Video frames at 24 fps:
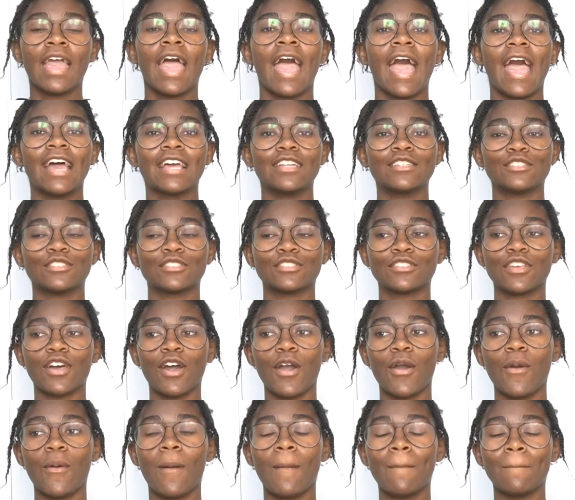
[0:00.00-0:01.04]
And
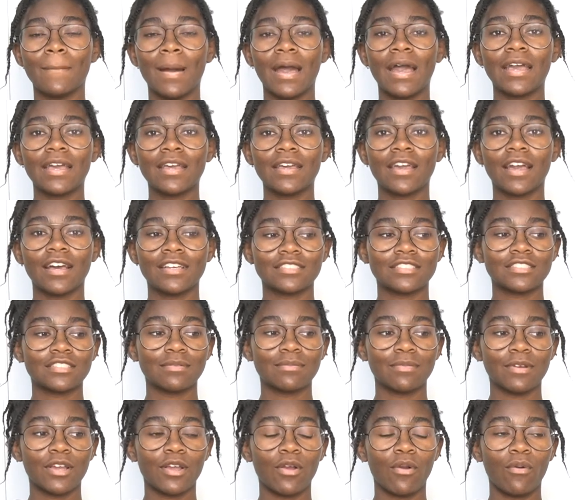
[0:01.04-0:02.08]
so my
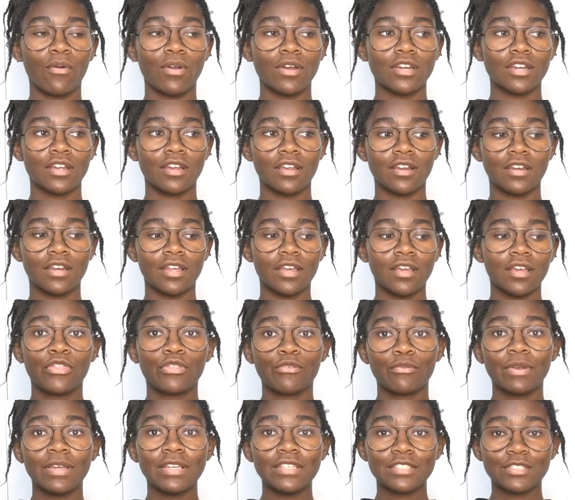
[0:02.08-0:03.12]
customer ordered
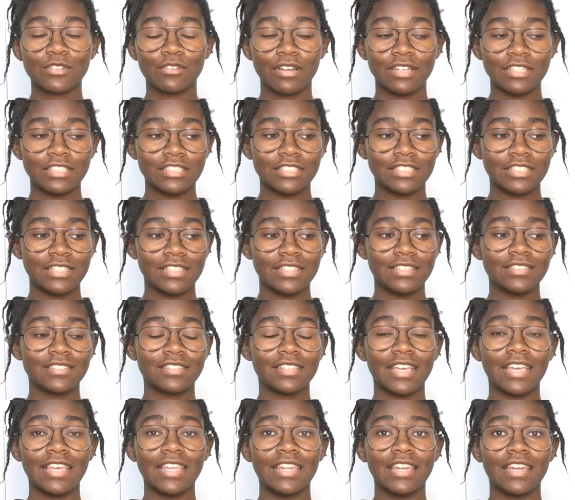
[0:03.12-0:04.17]
3 scrunchies
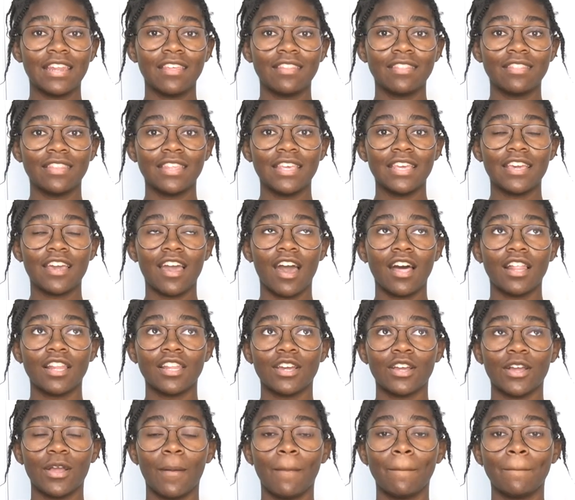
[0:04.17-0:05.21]
in the
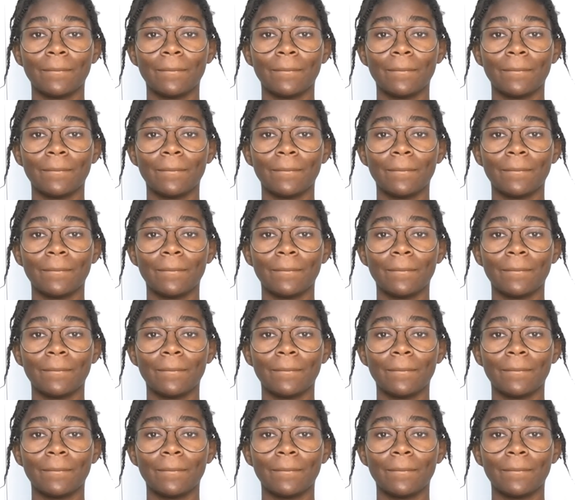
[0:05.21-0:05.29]
color